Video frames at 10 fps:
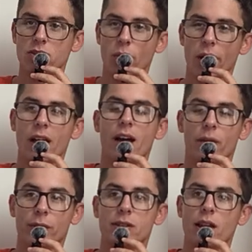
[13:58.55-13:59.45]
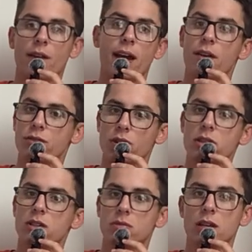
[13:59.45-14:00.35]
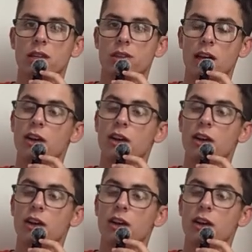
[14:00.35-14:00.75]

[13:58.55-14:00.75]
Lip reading: So once again, if I have Devonta Smith,